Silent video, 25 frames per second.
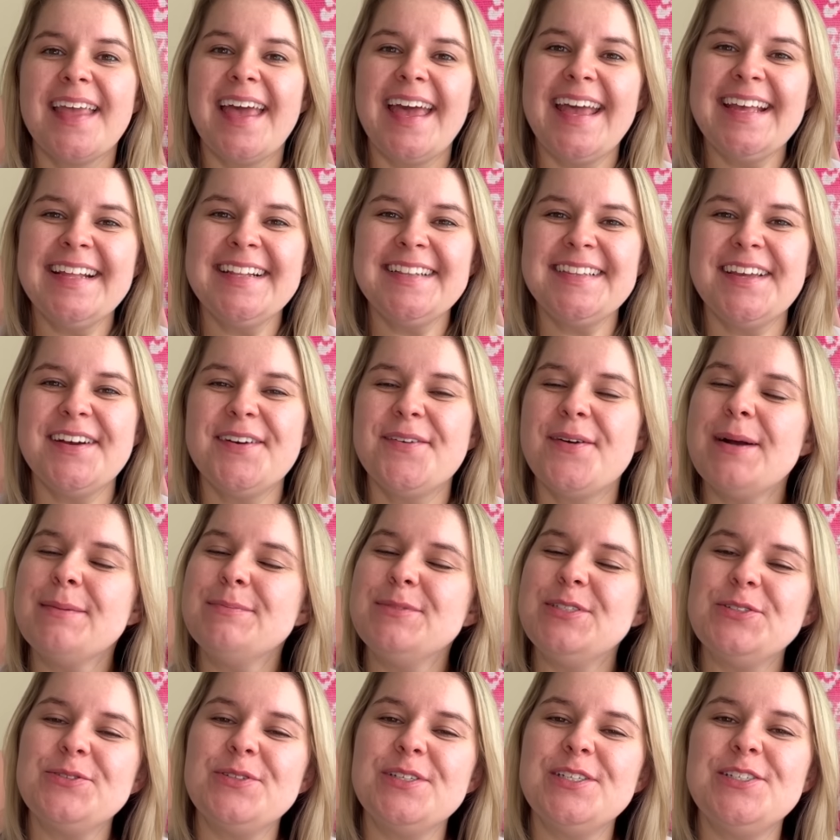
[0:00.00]
Hey, hello, I'm
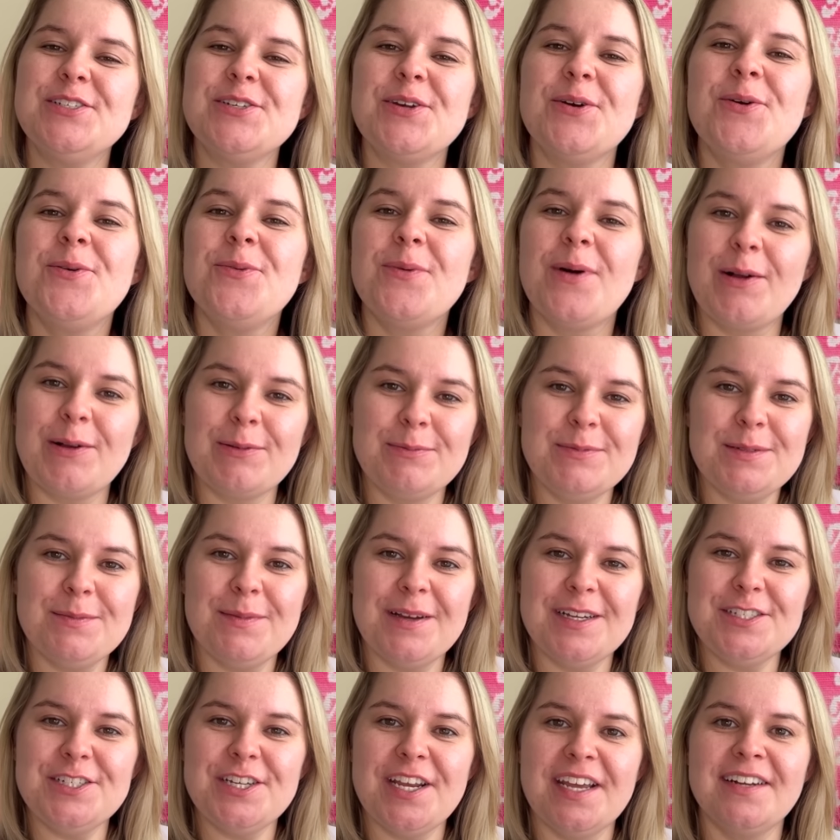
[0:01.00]
Julie Jo. Welcome to
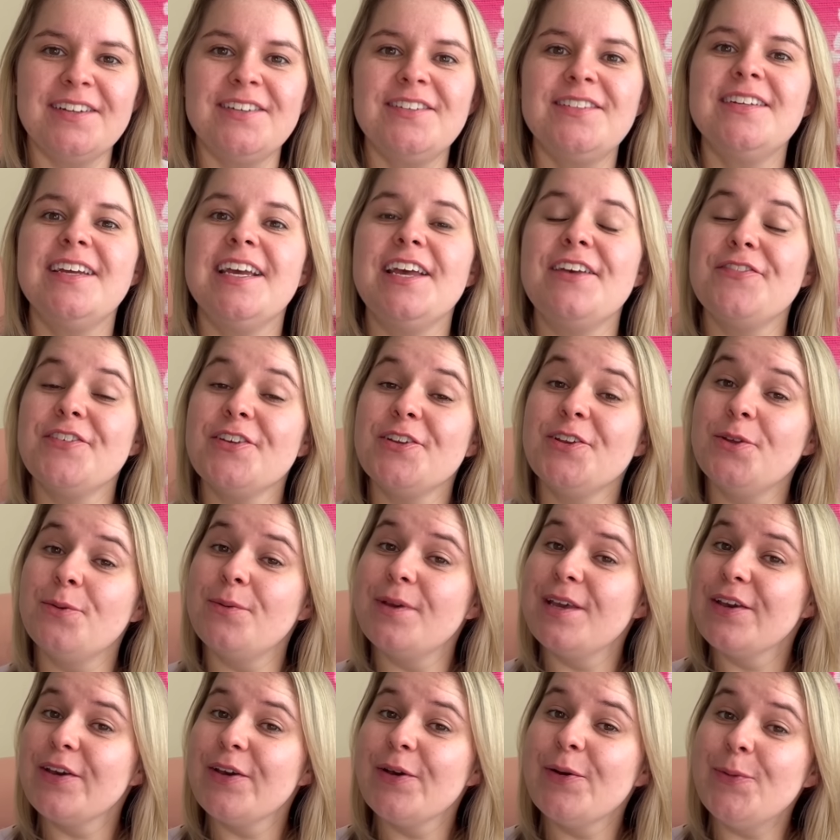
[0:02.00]
my channel. If you're new
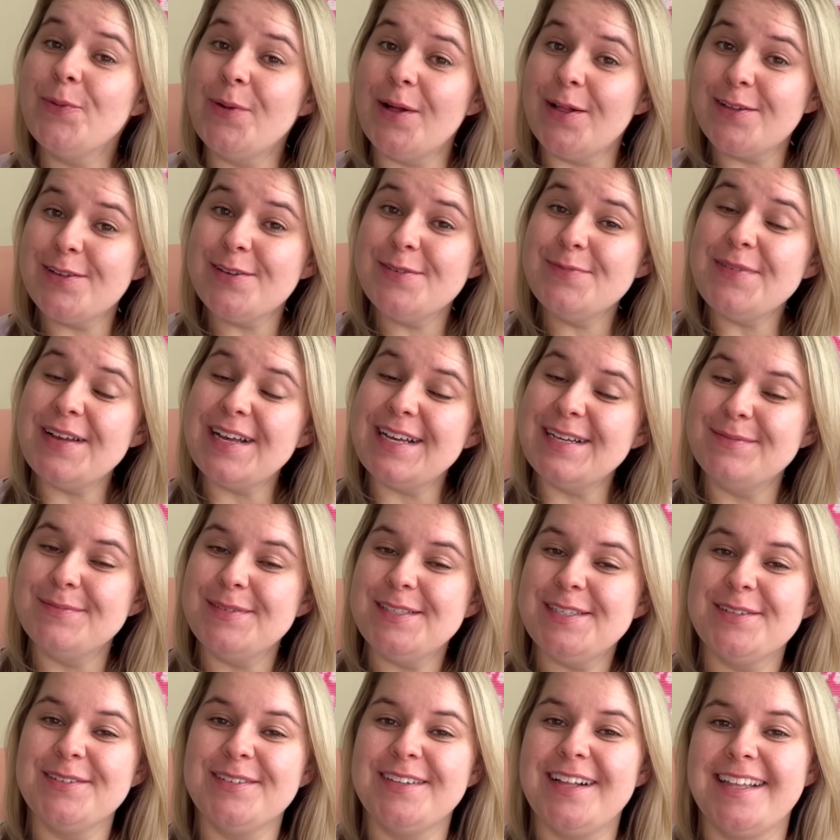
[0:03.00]
here, welcome. I'm
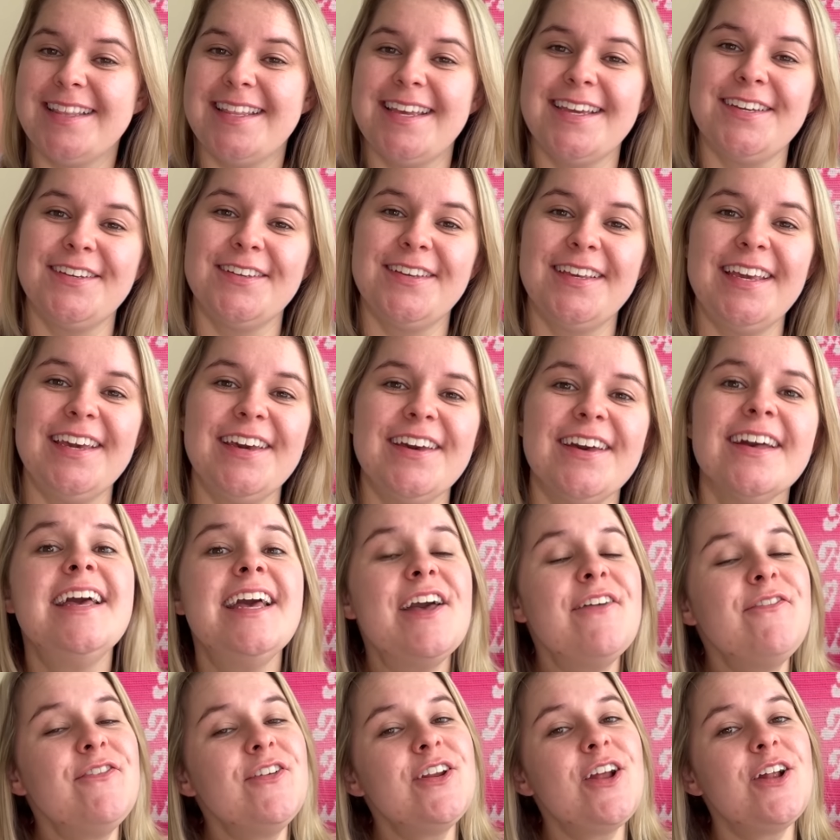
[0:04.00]
so glad that you're here.
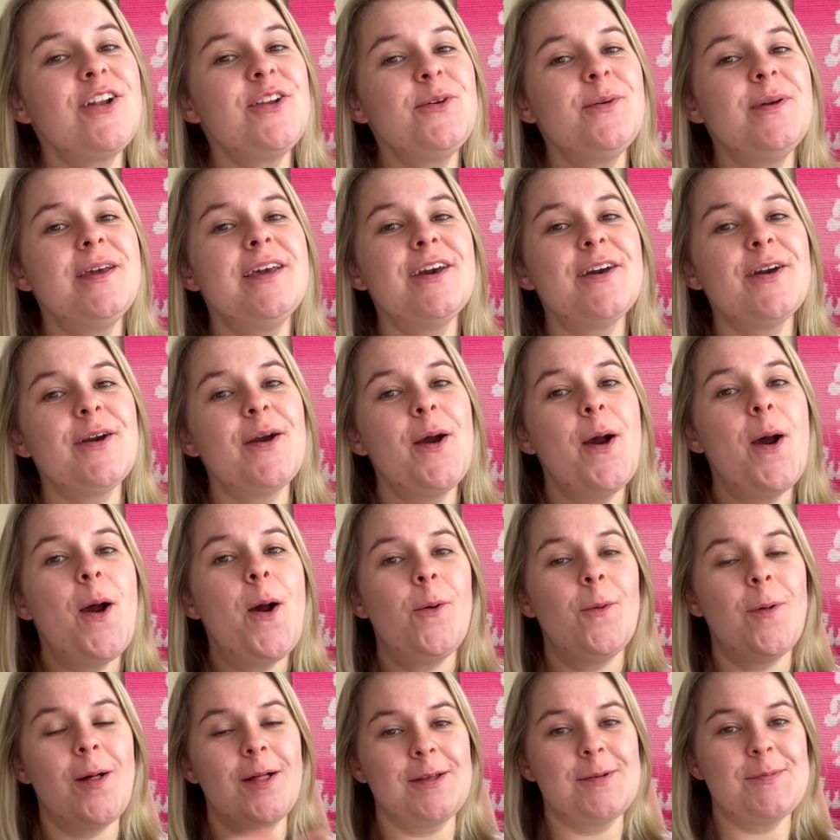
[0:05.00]
If you're not new here,
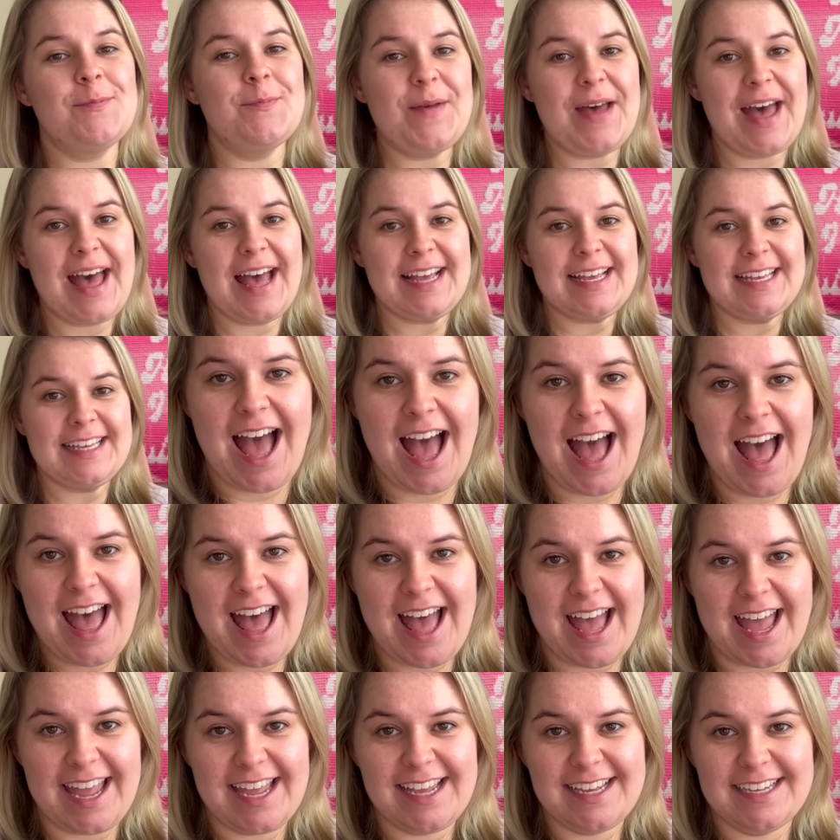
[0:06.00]
welcome back.
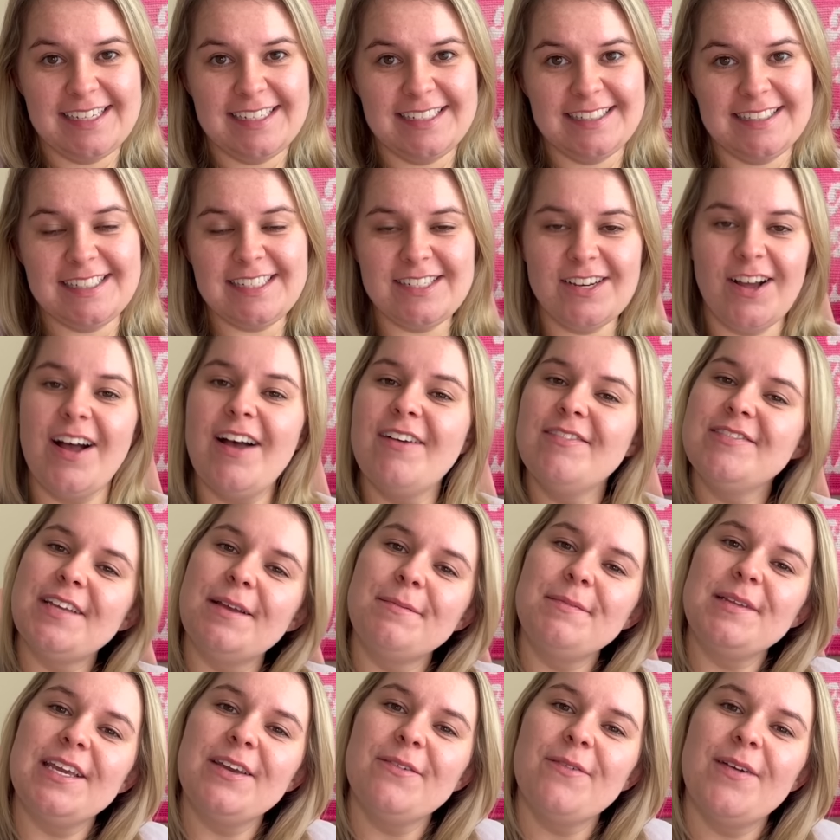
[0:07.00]
I did not have
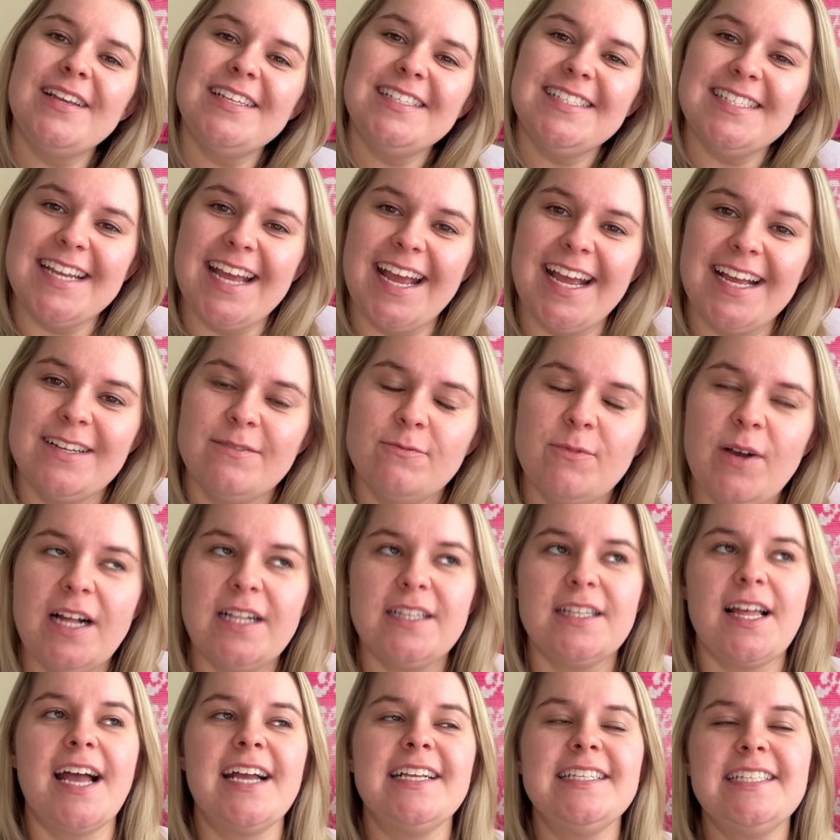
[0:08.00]
time to get ready today.
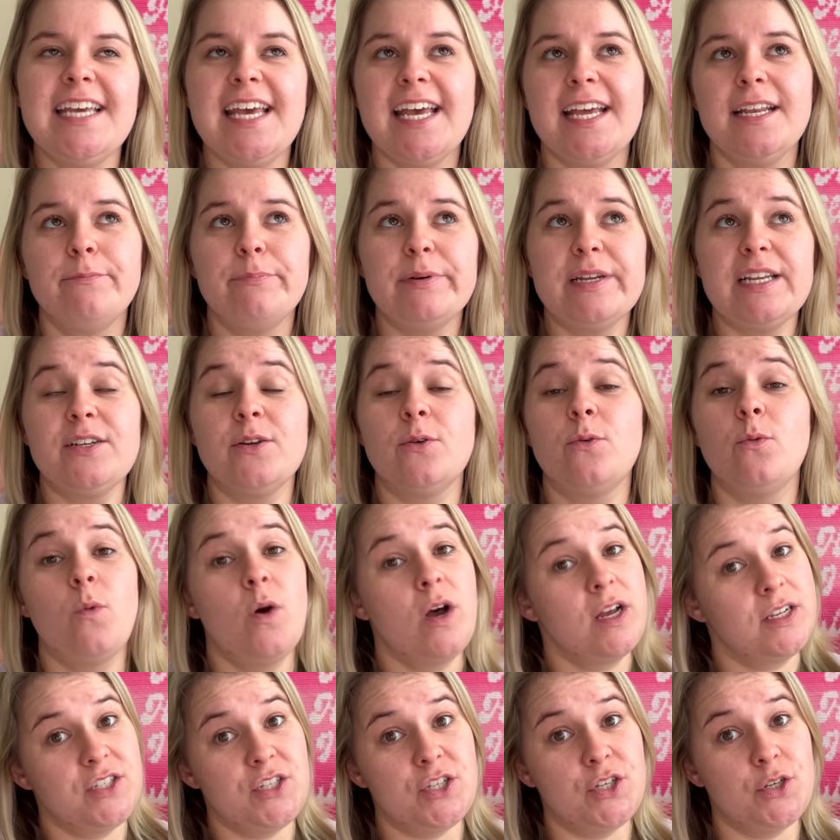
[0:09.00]
Well, I did, but I don't
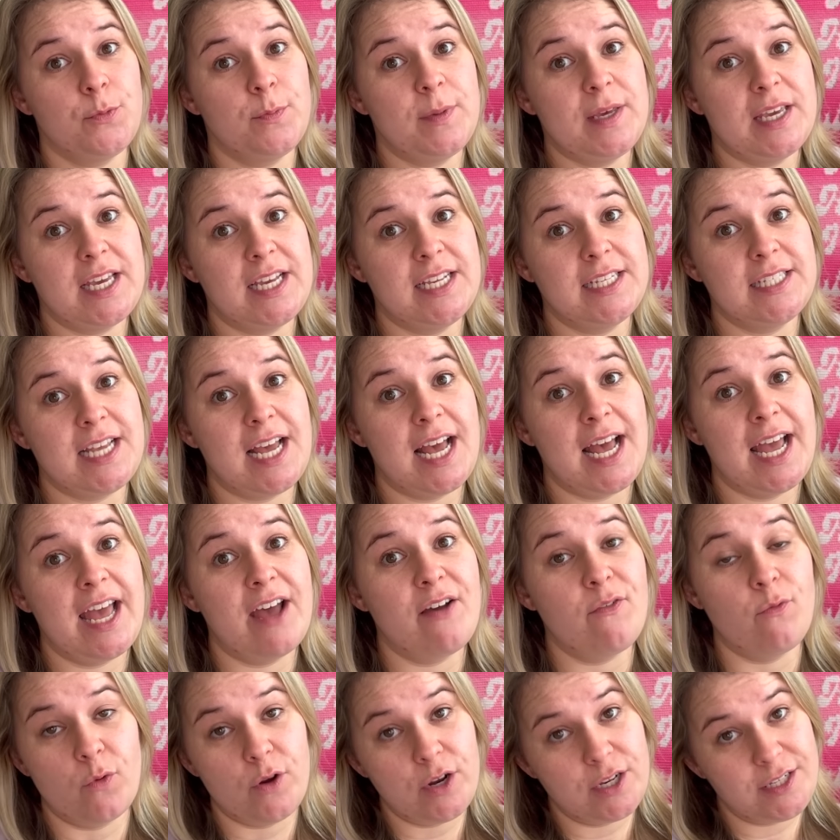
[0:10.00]
want to because I
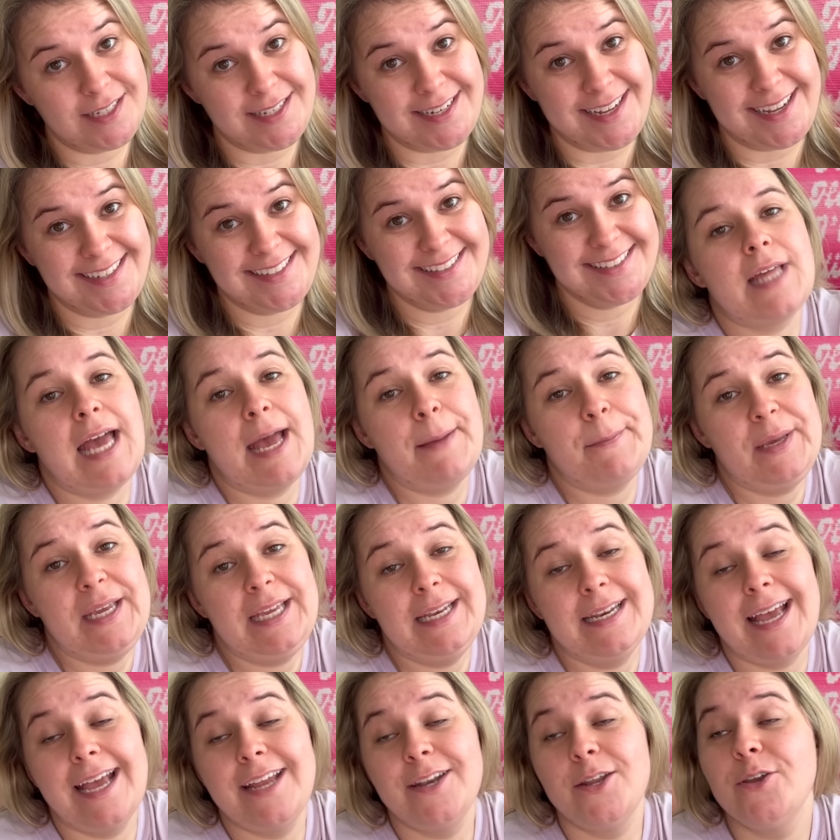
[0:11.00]
have work tonight. I
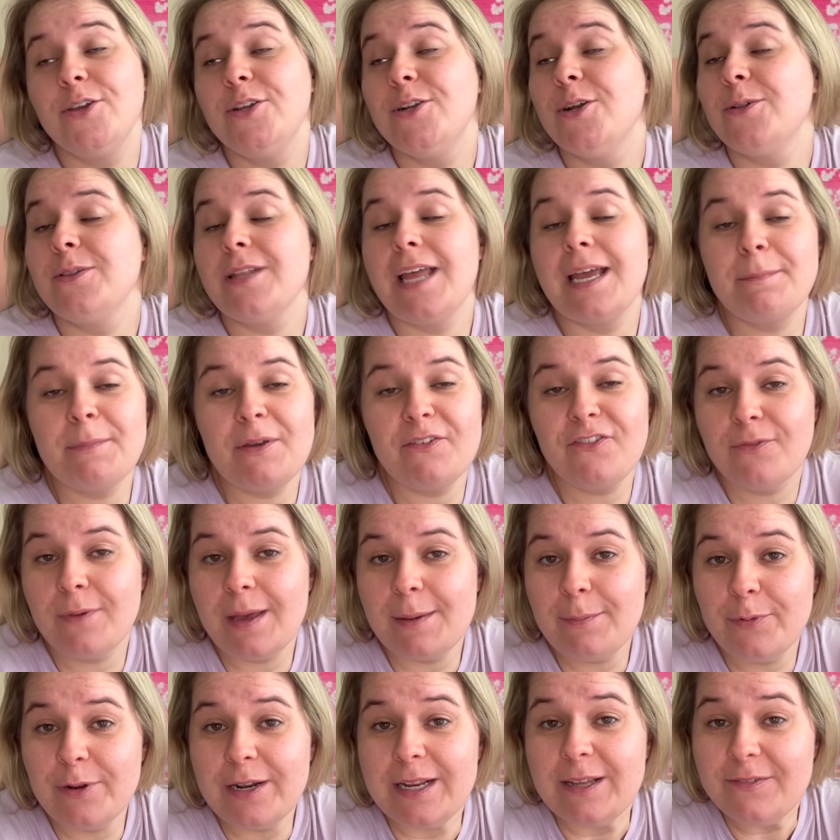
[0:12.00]
mean, I know you don't like me for
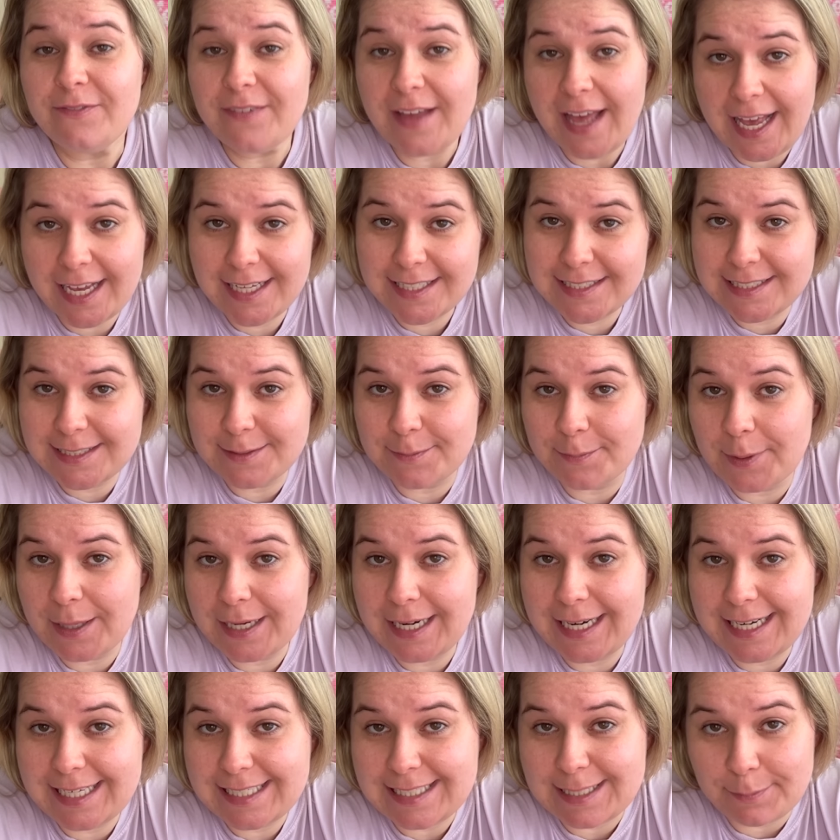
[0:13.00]
my pretty face,
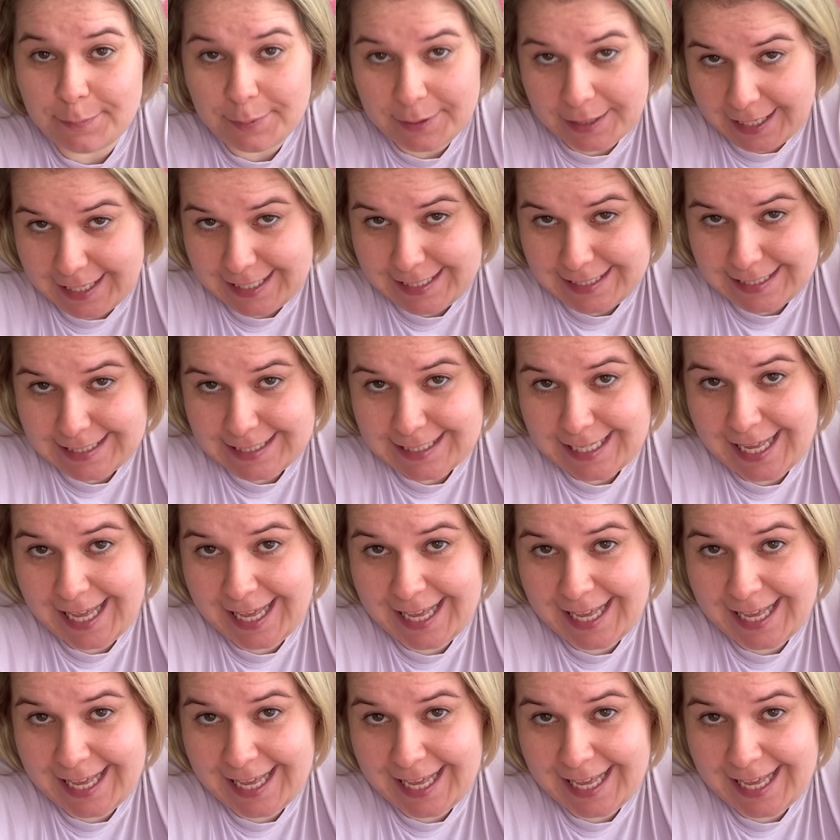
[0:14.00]
but it is a plus.